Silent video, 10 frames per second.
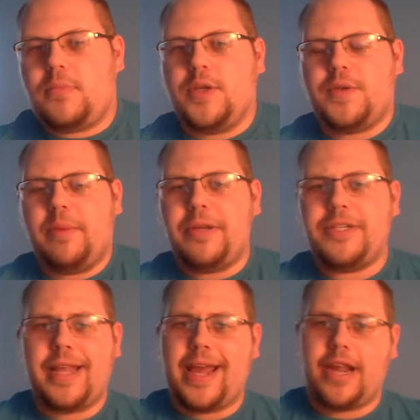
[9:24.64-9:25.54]
So I
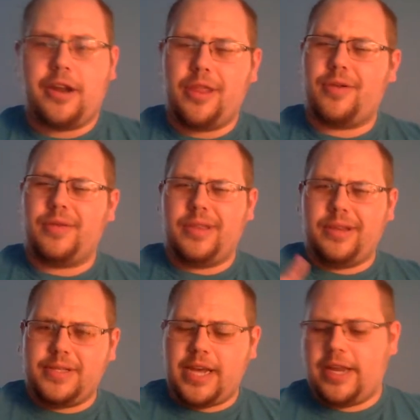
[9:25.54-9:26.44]
mentioned that I had another
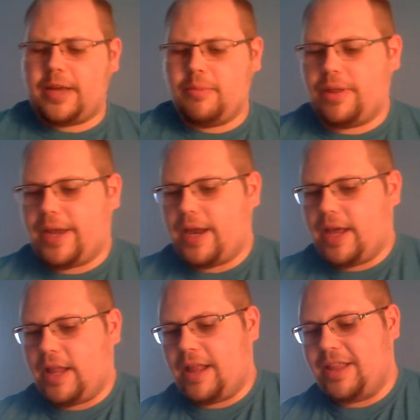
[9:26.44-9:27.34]
little tiny complaint,
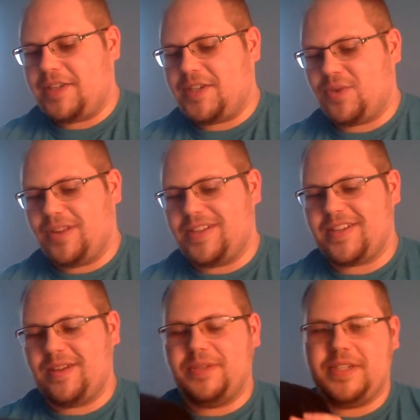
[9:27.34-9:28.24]
and this is where this
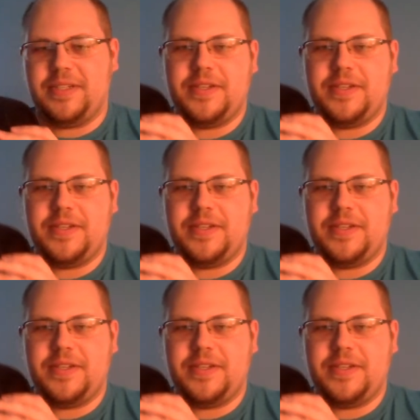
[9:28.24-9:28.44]
comes in.